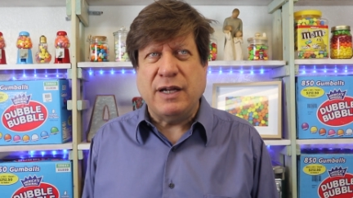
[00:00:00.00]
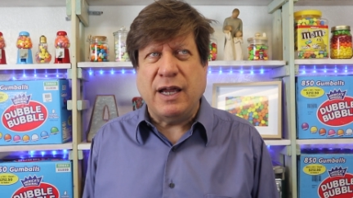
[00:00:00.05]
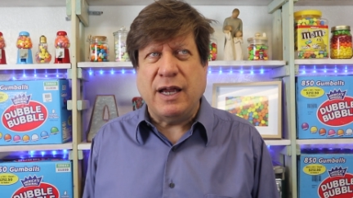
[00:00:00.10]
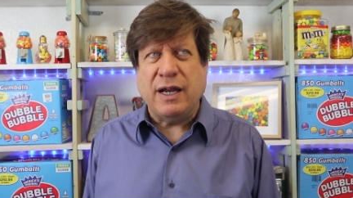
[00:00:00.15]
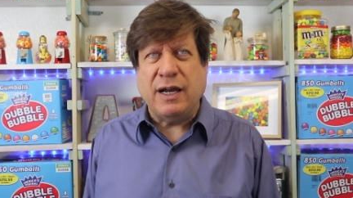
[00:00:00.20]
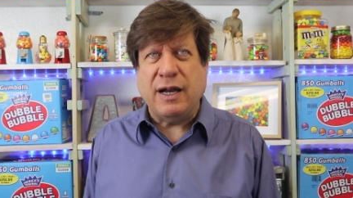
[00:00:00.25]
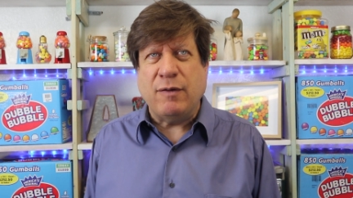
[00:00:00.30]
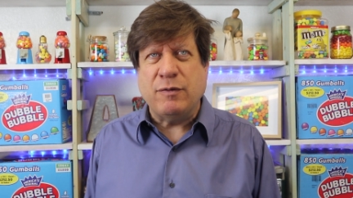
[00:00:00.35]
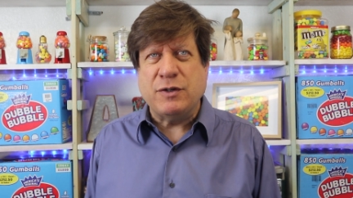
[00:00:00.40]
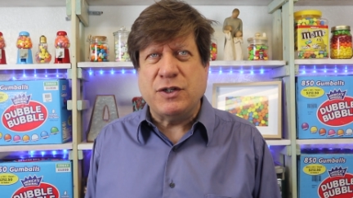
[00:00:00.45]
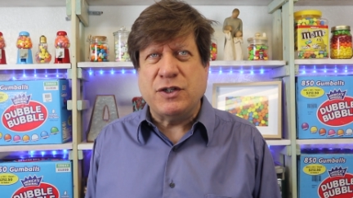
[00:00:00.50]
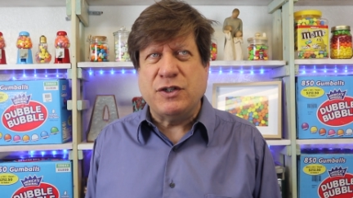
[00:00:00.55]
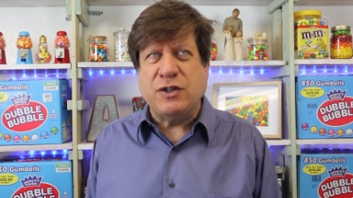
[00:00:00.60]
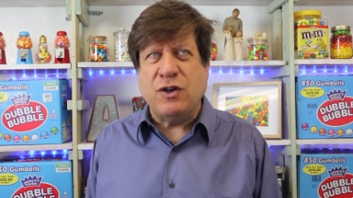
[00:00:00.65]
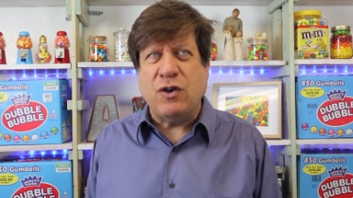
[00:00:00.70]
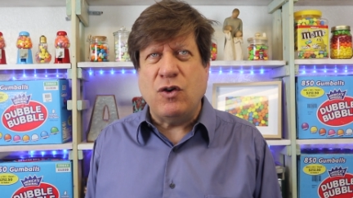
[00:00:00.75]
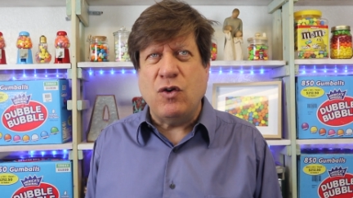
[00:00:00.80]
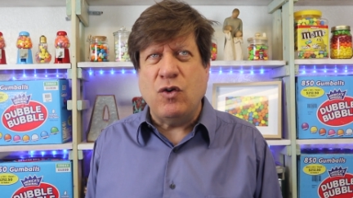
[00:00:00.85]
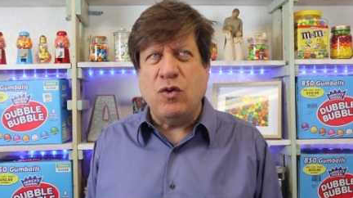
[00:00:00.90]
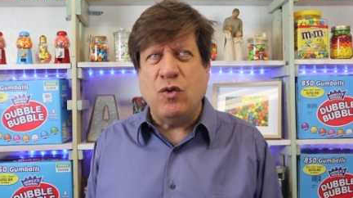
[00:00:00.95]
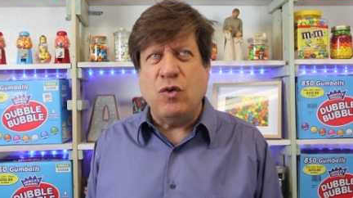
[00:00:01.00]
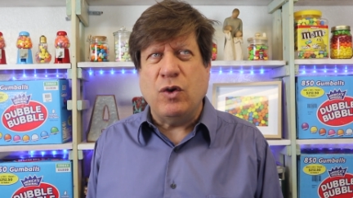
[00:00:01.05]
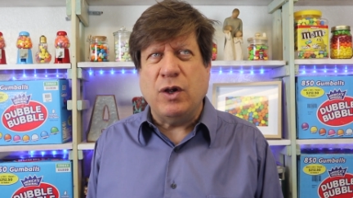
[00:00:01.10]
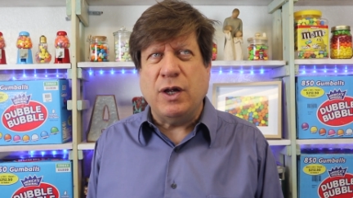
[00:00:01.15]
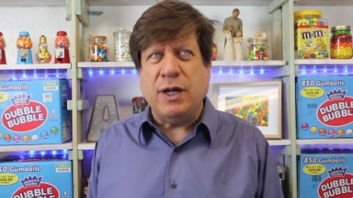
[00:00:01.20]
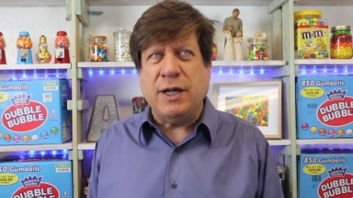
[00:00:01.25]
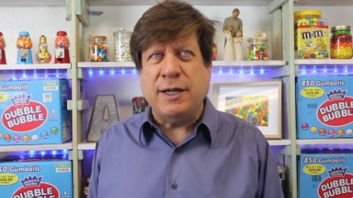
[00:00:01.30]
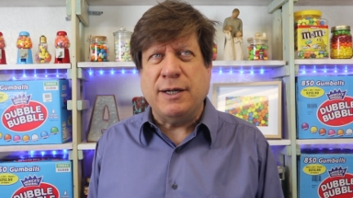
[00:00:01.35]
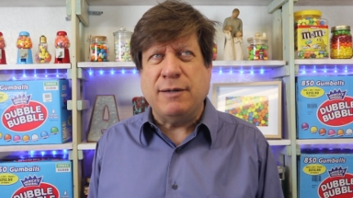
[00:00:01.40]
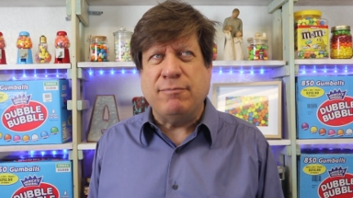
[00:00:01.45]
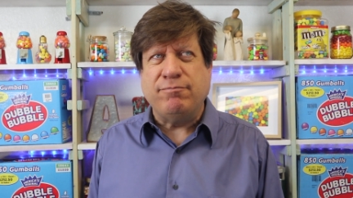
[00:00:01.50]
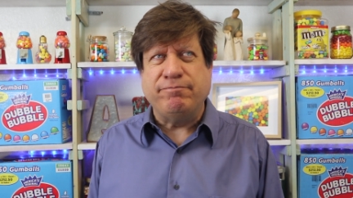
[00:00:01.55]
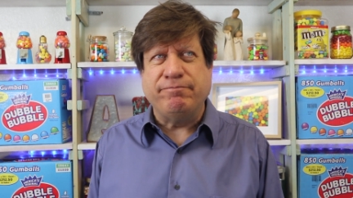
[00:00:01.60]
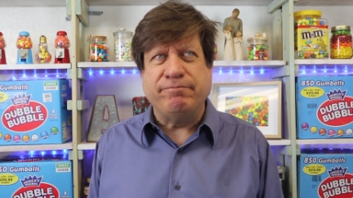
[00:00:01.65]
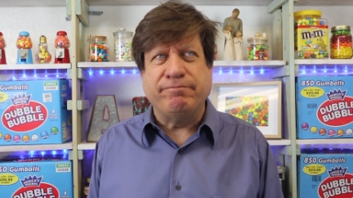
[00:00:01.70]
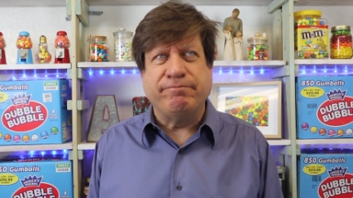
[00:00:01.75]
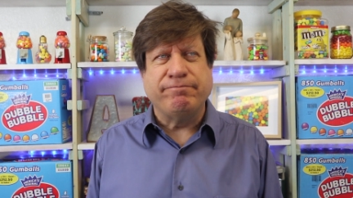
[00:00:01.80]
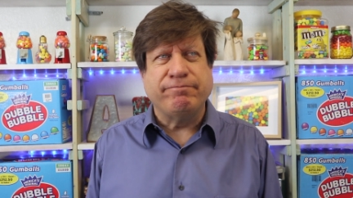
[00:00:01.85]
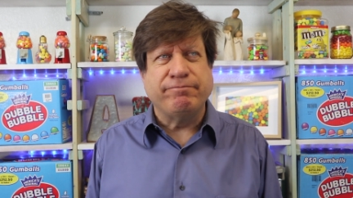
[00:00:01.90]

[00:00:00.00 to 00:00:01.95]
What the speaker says: and I was so